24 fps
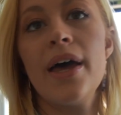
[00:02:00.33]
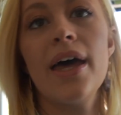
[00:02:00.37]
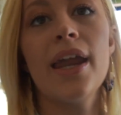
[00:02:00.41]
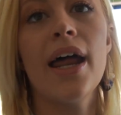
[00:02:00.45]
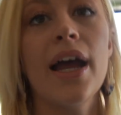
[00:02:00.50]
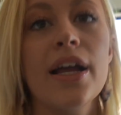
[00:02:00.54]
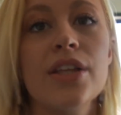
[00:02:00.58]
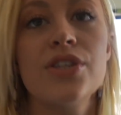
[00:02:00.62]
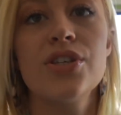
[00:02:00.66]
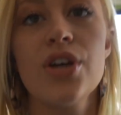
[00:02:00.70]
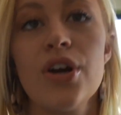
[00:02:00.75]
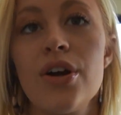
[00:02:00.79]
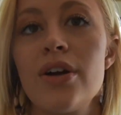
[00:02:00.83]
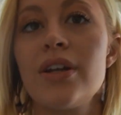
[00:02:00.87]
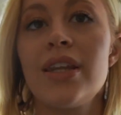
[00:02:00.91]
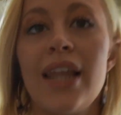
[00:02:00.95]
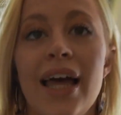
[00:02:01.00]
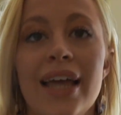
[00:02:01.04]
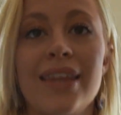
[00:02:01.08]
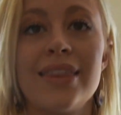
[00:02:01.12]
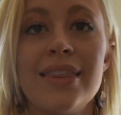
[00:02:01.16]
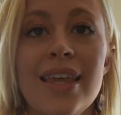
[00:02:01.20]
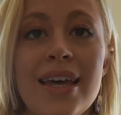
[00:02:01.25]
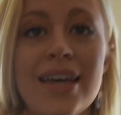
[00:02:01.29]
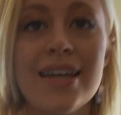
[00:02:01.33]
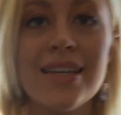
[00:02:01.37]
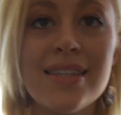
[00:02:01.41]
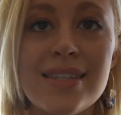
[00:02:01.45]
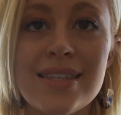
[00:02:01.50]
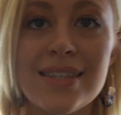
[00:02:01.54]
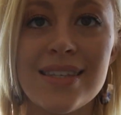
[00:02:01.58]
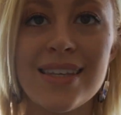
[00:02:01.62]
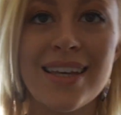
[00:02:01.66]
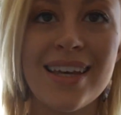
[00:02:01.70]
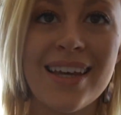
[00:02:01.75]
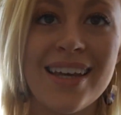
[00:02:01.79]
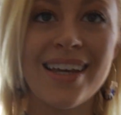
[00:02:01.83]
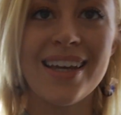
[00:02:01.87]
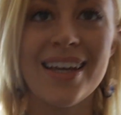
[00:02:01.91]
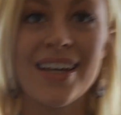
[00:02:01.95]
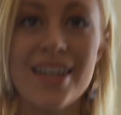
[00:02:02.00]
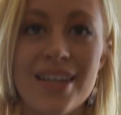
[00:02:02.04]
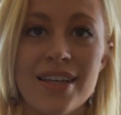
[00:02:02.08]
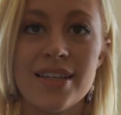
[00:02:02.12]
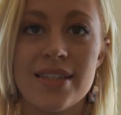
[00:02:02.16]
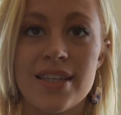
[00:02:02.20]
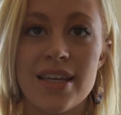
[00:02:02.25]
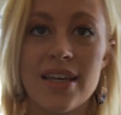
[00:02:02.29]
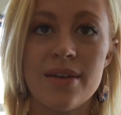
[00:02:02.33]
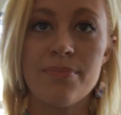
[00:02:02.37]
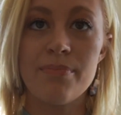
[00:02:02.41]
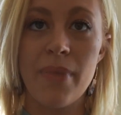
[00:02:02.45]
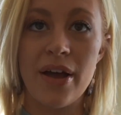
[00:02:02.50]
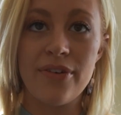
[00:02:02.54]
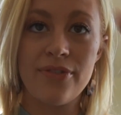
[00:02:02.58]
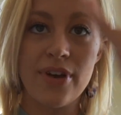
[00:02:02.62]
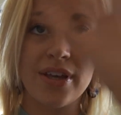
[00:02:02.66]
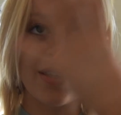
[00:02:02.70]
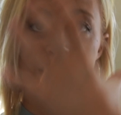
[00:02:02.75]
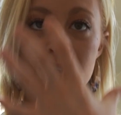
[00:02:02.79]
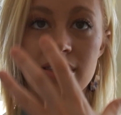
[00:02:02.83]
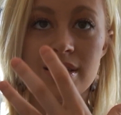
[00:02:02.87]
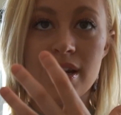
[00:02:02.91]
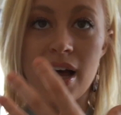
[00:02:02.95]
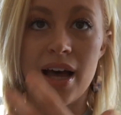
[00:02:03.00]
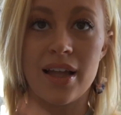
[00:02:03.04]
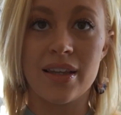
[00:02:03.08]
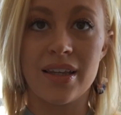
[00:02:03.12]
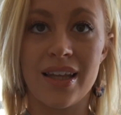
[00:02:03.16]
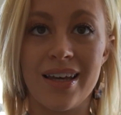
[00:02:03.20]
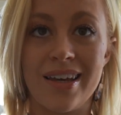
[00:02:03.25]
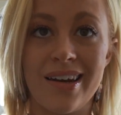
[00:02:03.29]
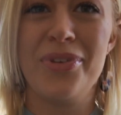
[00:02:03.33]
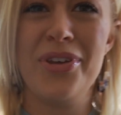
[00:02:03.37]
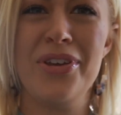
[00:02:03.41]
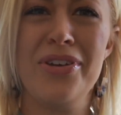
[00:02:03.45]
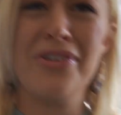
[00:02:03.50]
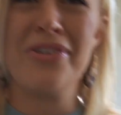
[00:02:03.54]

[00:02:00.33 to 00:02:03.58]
And I turn like this. You see, my face is not lit.